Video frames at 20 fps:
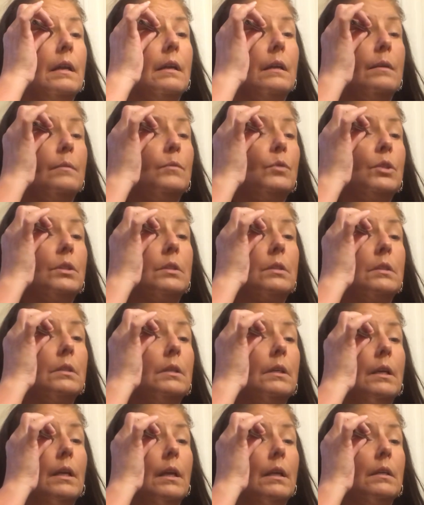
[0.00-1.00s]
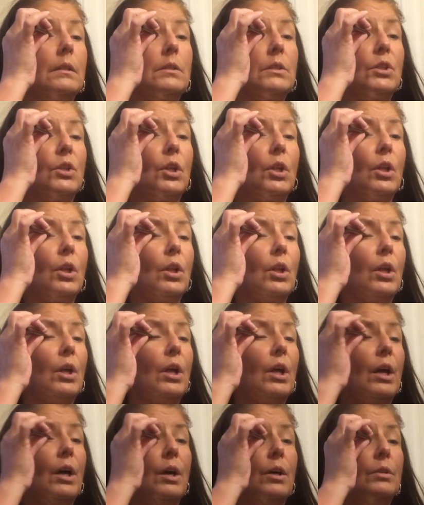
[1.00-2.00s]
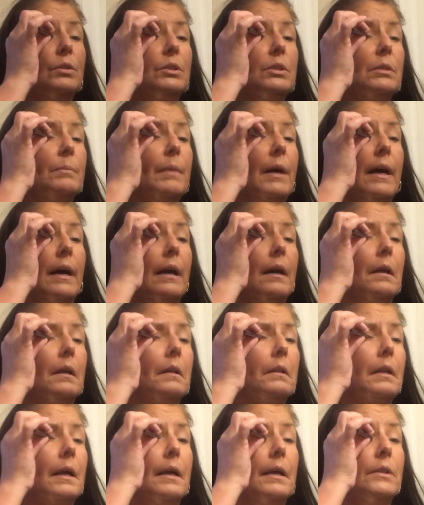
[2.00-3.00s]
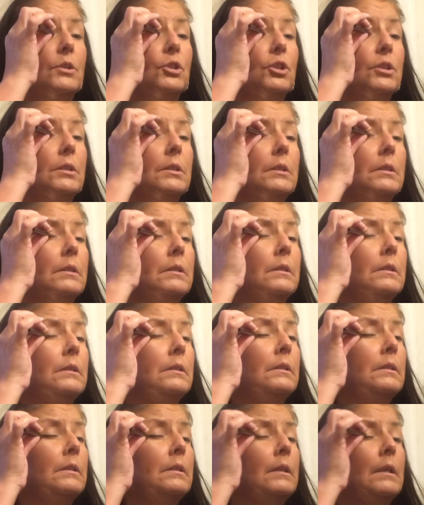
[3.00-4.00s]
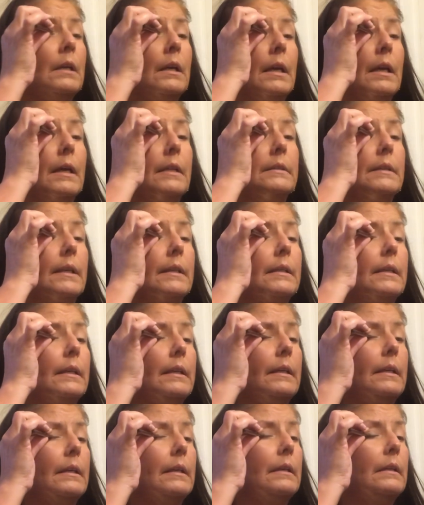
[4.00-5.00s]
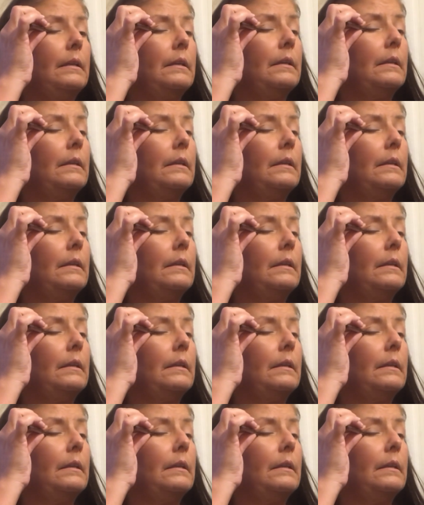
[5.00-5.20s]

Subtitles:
I'm just going to get as close to my eyelashes as I can.